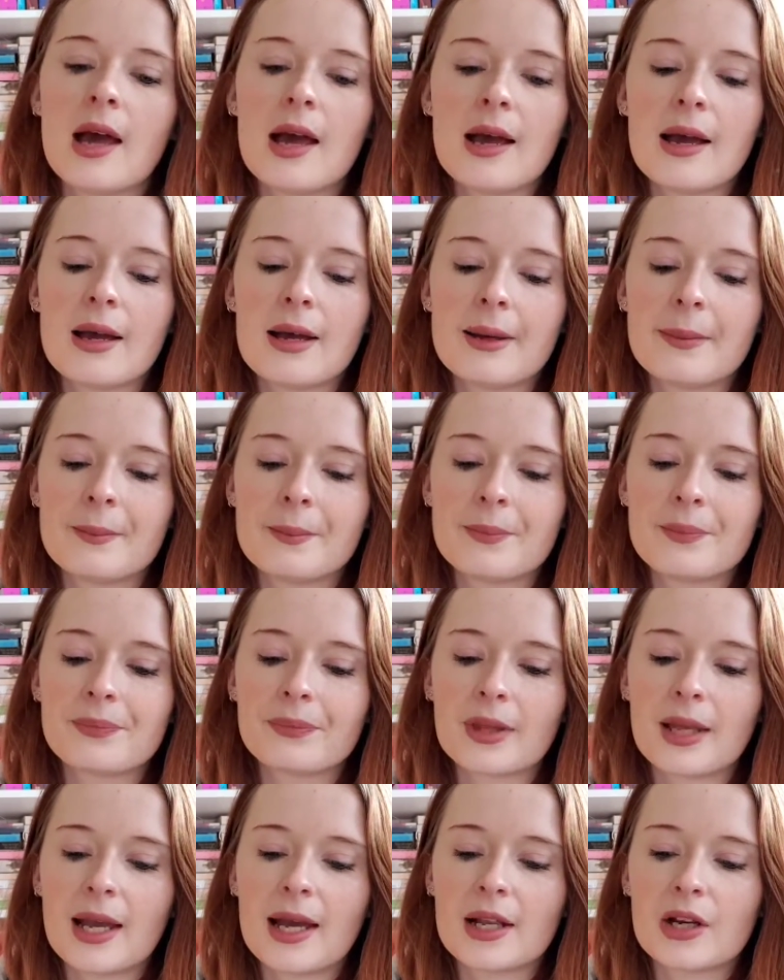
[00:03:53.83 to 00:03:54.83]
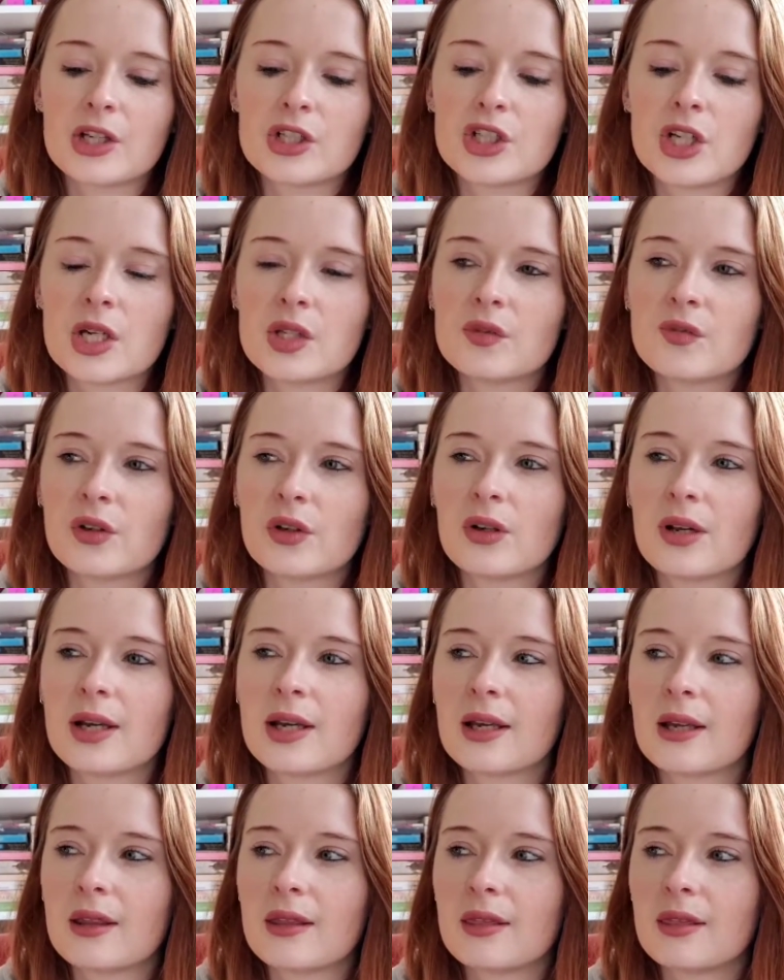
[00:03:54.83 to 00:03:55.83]
And I just feel
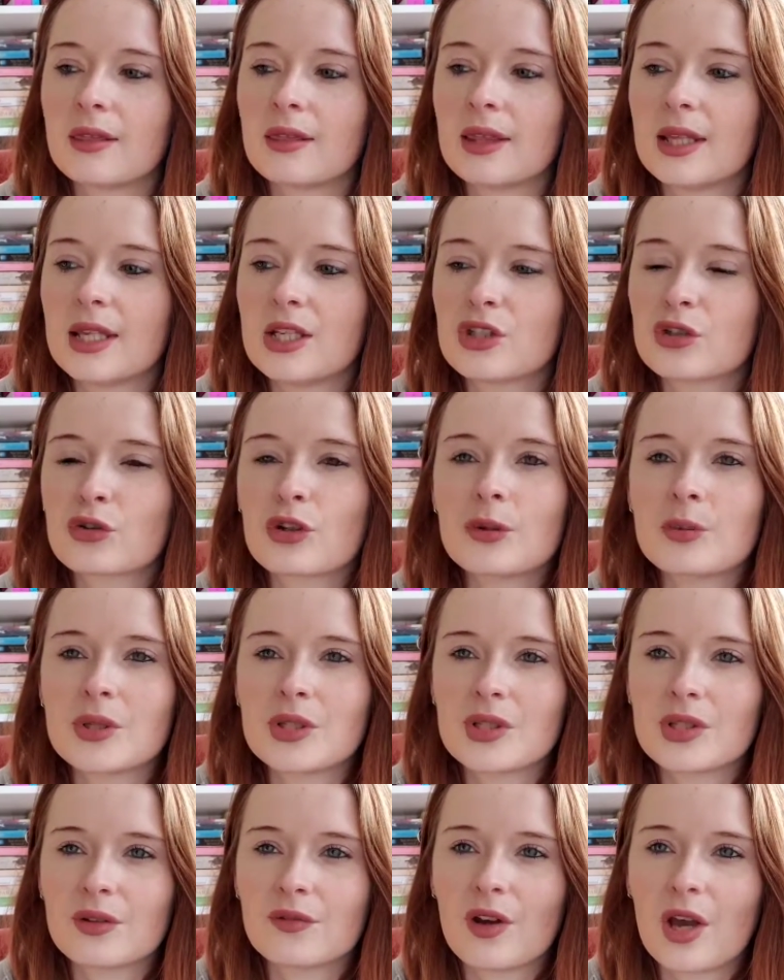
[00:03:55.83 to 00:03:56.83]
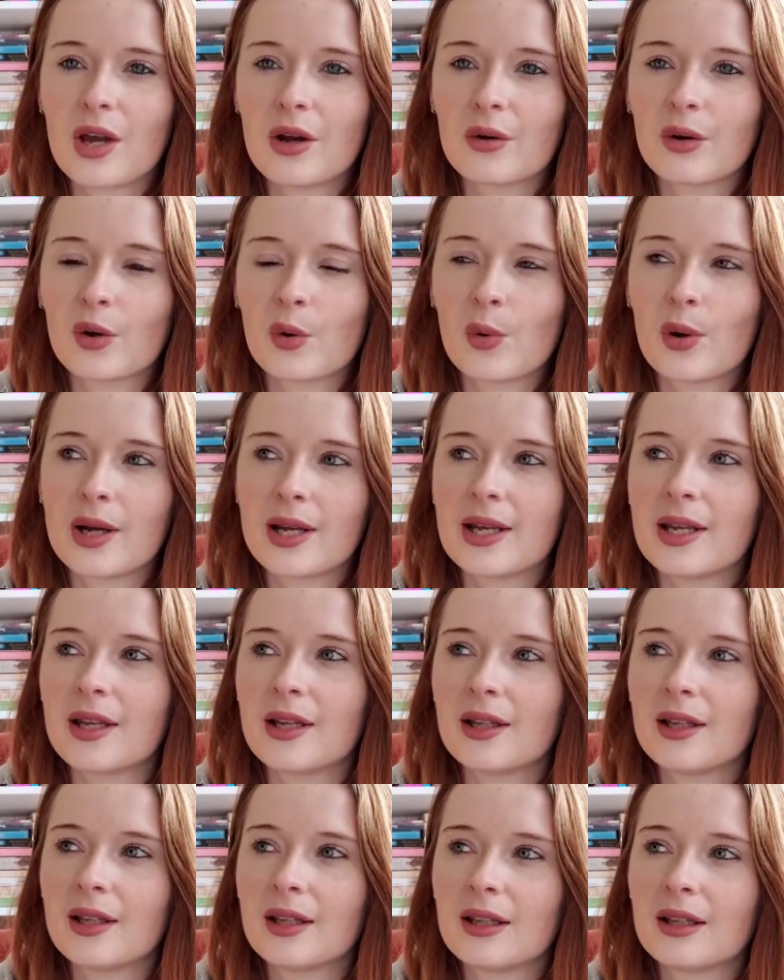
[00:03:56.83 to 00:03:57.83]
like the descriptions of her are
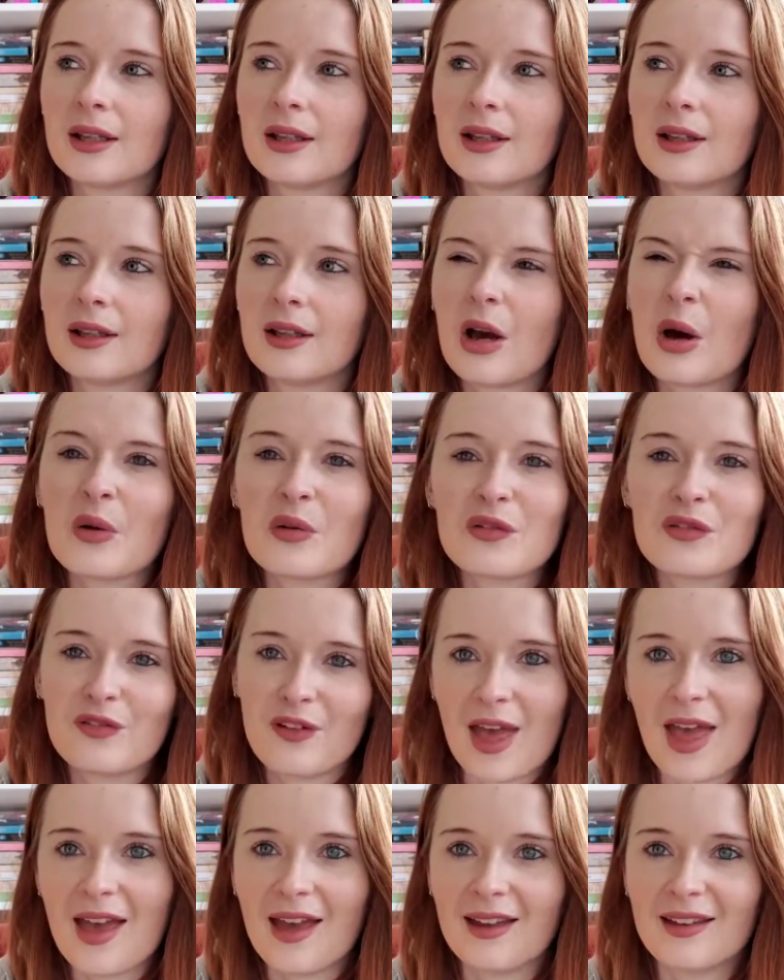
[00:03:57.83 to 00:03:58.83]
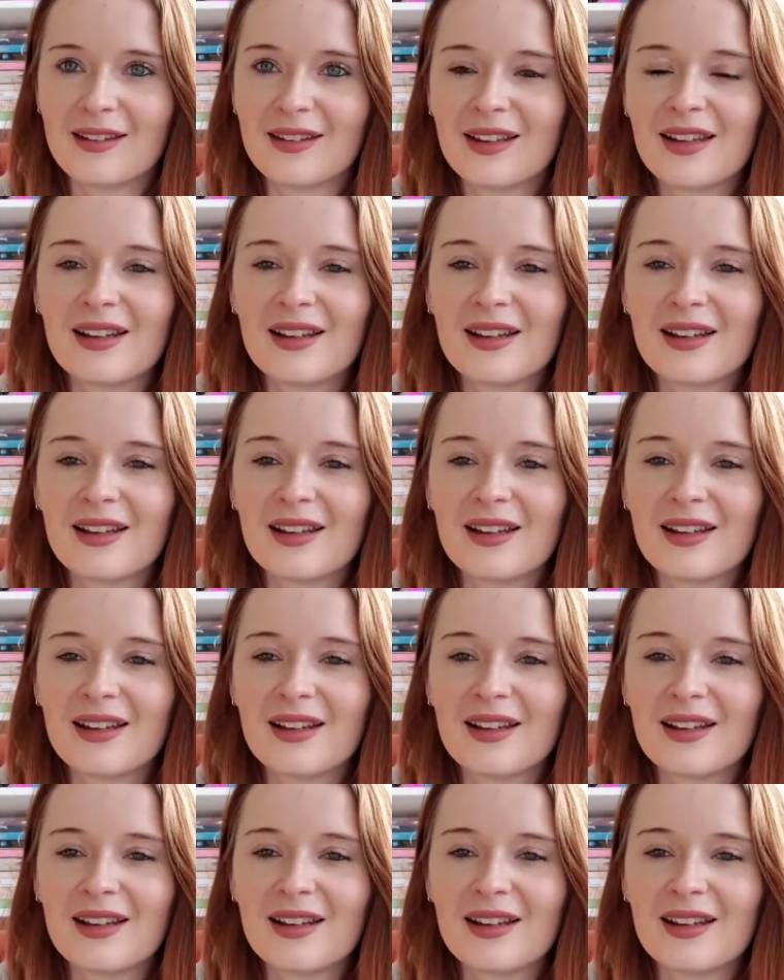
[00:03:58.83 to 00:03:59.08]
quite unfair.